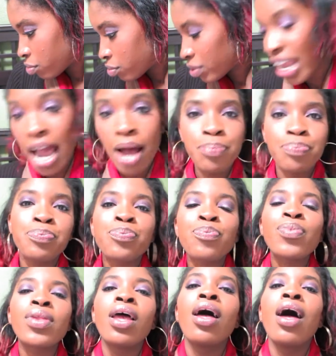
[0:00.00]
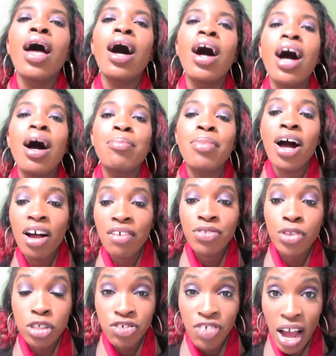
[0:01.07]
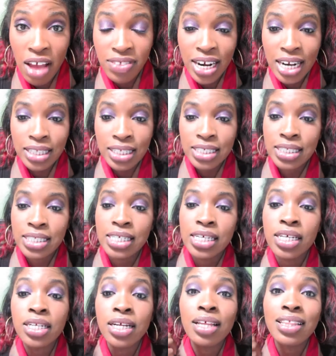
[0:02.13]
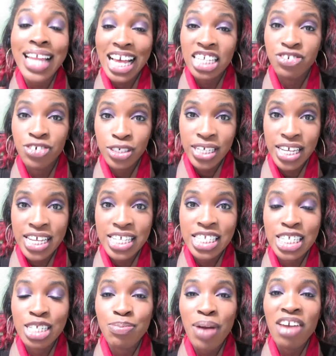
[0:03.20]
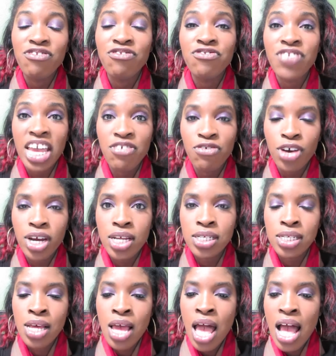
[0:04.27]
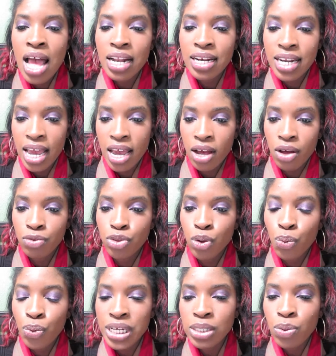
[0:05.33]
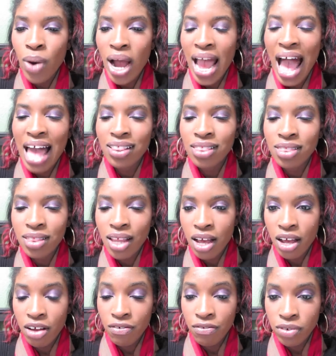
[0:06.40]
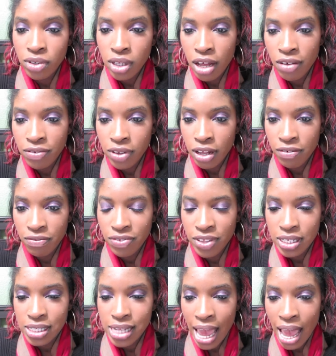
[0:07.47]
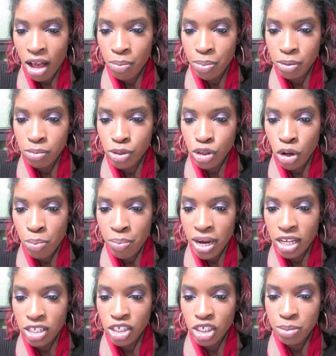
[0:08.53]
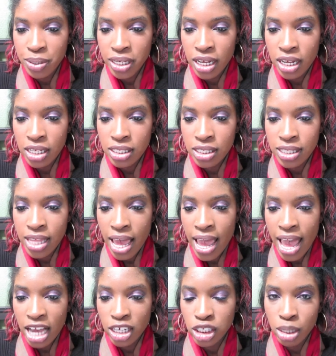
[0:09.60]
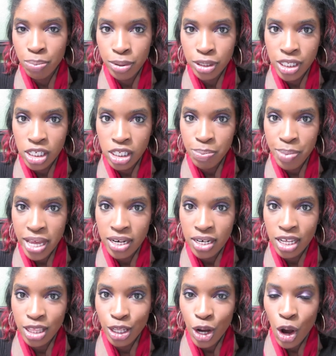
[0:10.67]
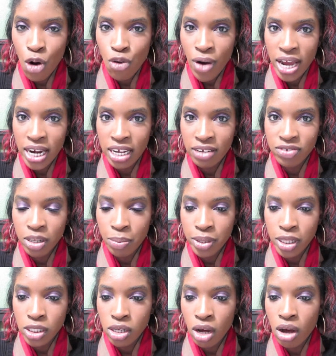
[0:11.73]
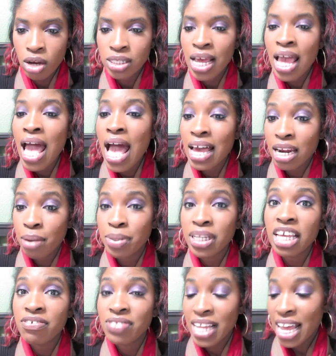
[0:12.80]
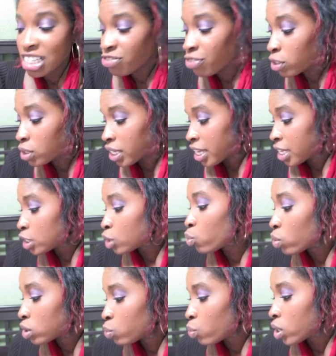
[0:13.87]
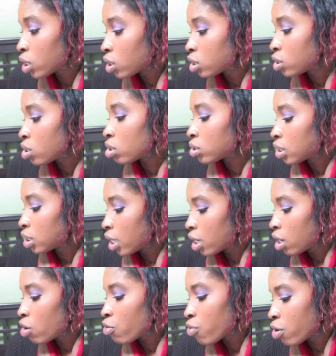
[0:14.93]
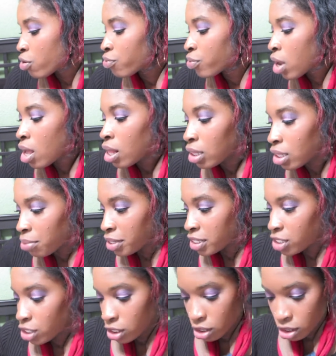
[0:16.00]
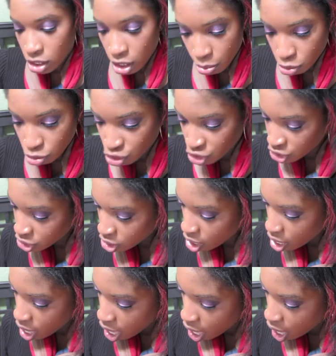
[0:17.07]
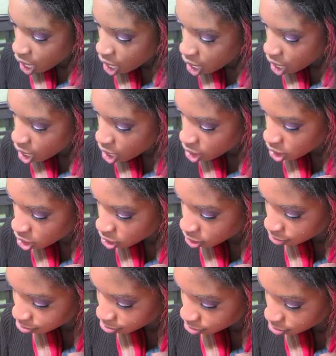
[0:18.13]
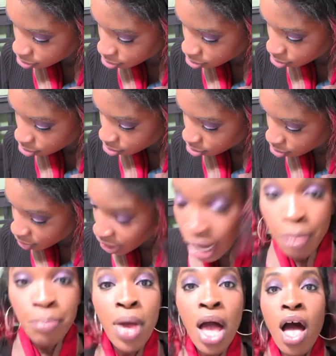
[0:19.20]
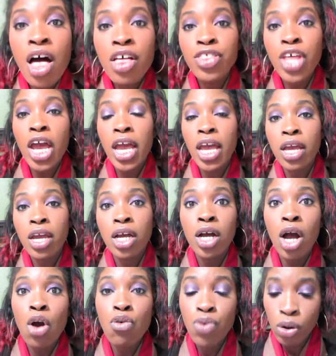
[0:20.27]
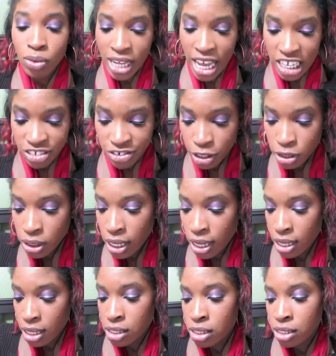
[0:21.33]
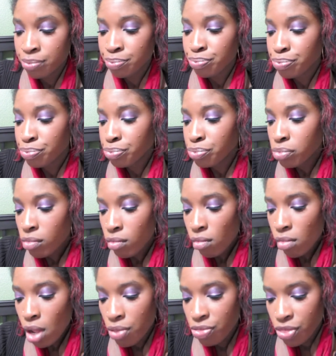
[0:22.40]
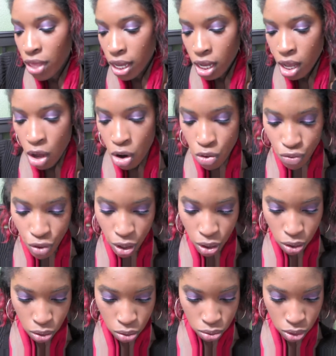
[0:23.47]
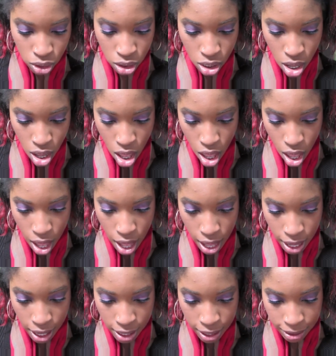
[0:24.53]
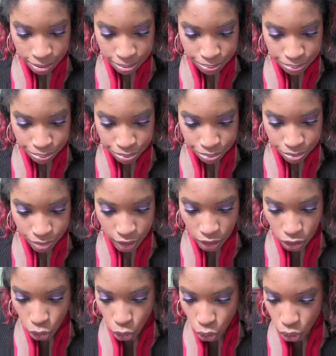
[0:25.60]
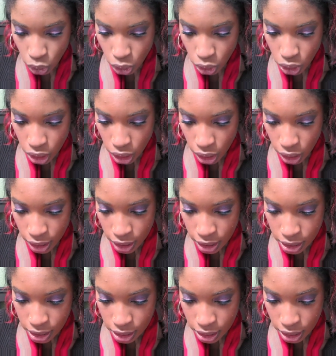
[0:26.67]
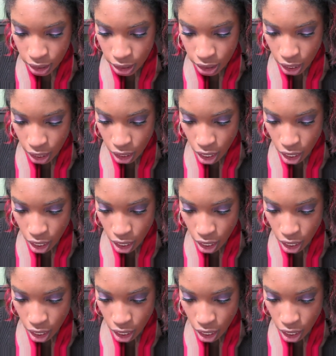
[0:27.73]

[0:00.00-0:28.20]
Yeah. Um, of those five that I listed, Last First Kiss is my favorite. Now, the reason why I love, love, love this album so much is because they actually participated in the co-writing of some of the songs. And I believe Last First Kiss was one of the songs that they co-wrote. Let me just double check. Yep. They co-wrote Last First Kiss. They co-wrote, um, let's see, they